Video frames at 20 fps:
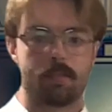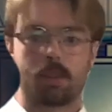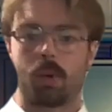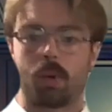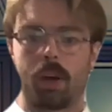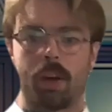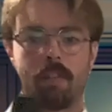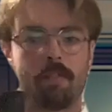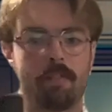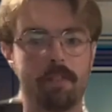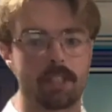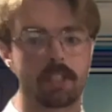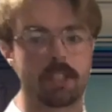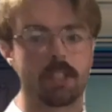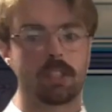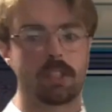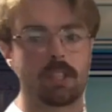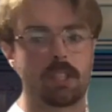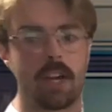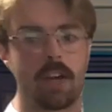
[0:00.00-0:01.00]
create a
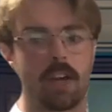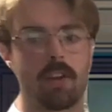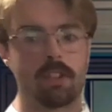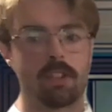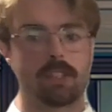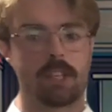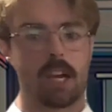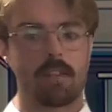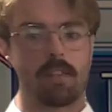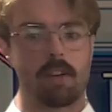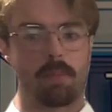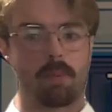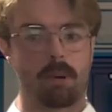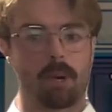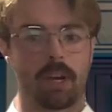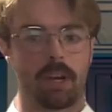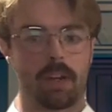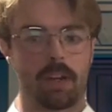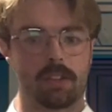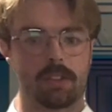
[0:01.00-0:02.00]
vicious cycle inside of our
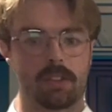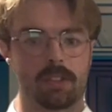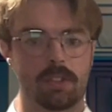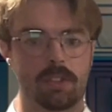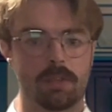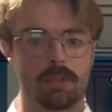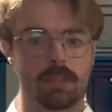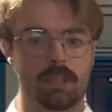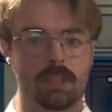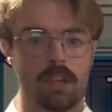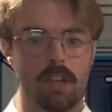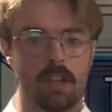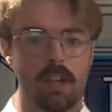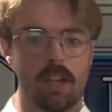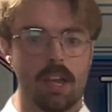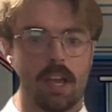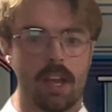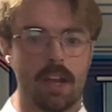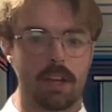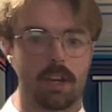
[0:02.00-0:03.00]
brachial tubes
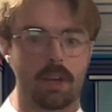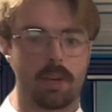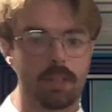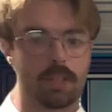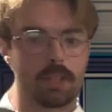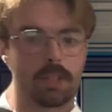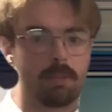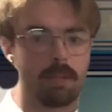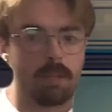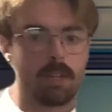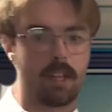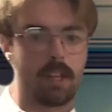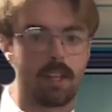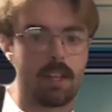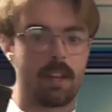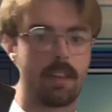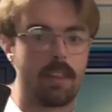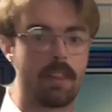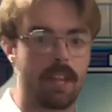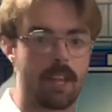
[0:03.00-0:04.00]
and
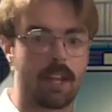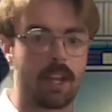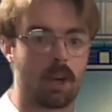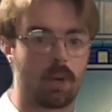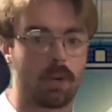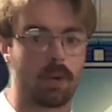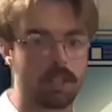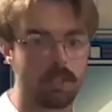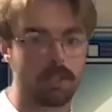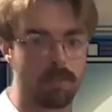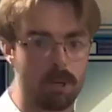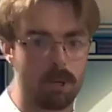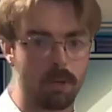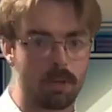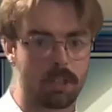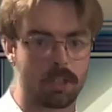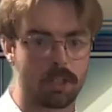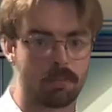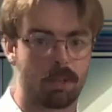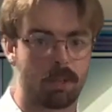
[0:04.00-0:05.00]
then the increased
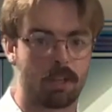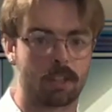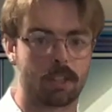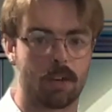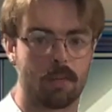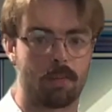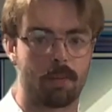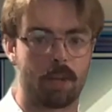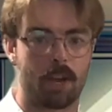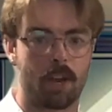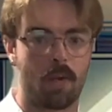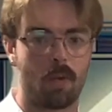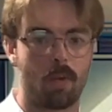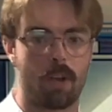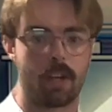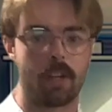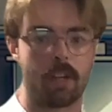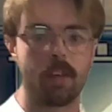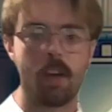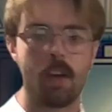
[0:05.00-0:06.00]
mucus plugs up the
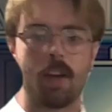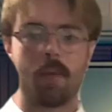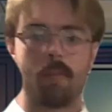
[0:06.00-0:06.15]
airway,